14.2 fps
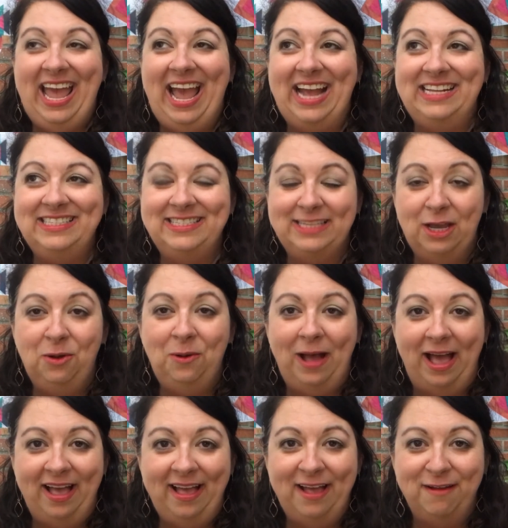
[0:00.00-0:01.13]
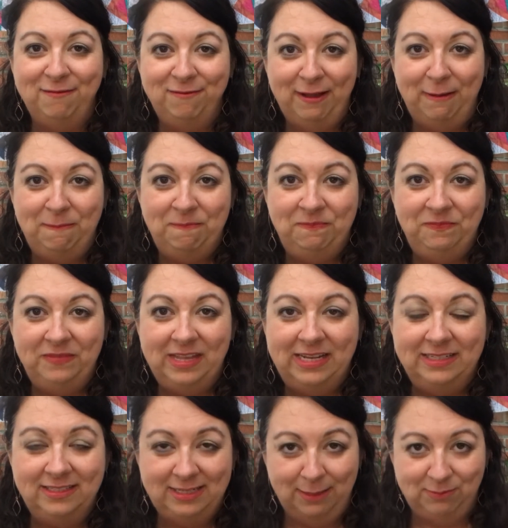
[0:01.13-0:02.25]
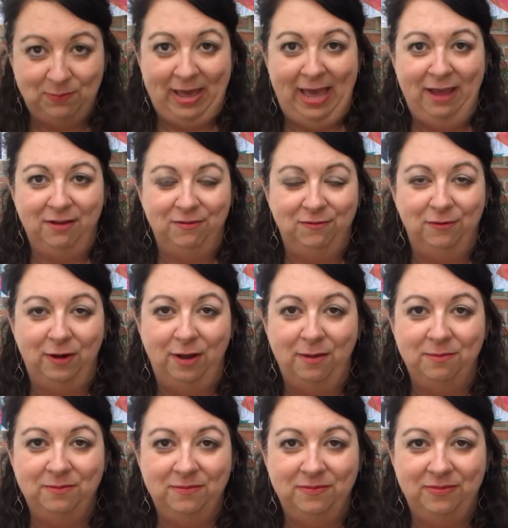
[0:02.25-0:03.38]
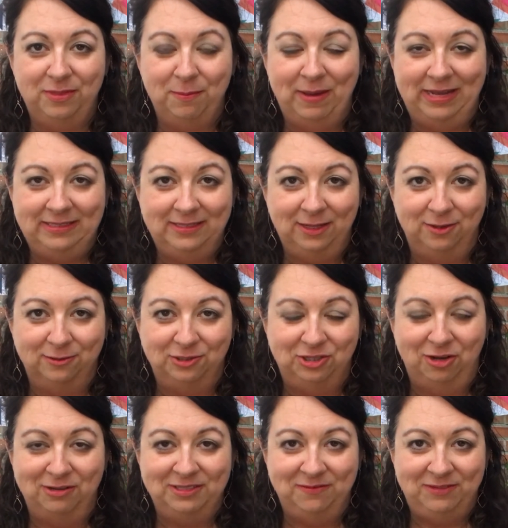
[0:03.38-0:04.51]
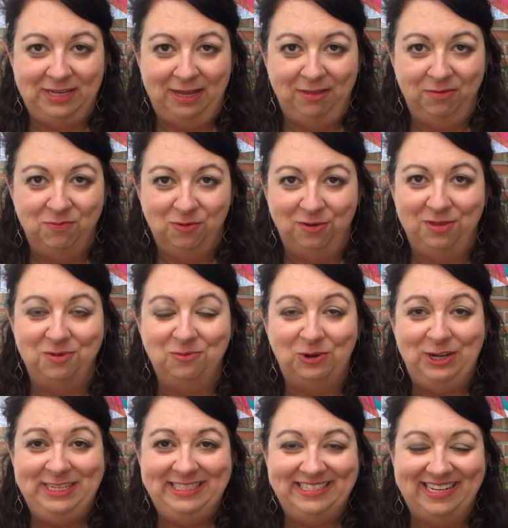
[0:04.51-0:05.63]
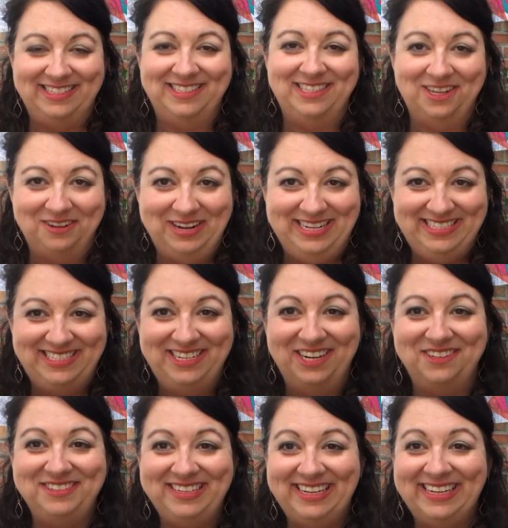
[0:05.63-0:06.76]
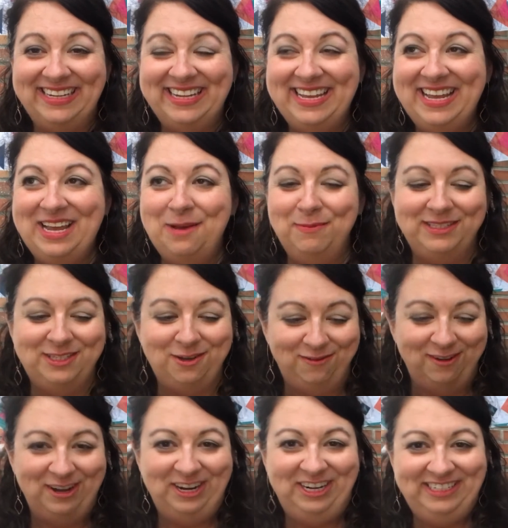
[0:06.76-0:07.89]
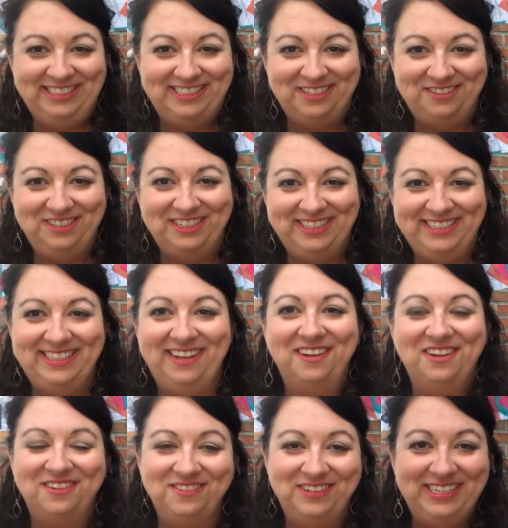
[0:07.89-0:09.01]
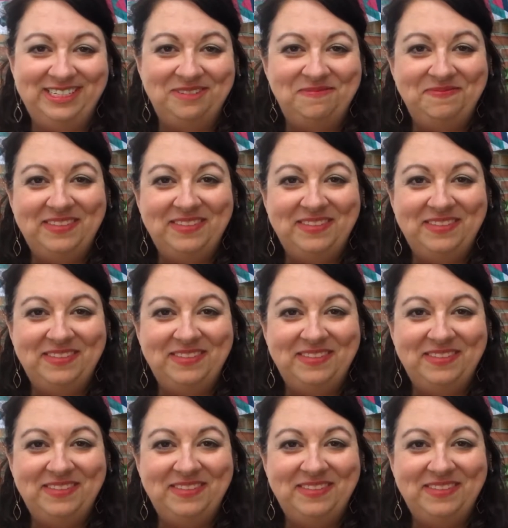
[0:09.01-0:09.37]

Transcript: And so I have stepped back from the bicycle jaws of death more than once, and so has Tonya. But so far, so good, knock on wood.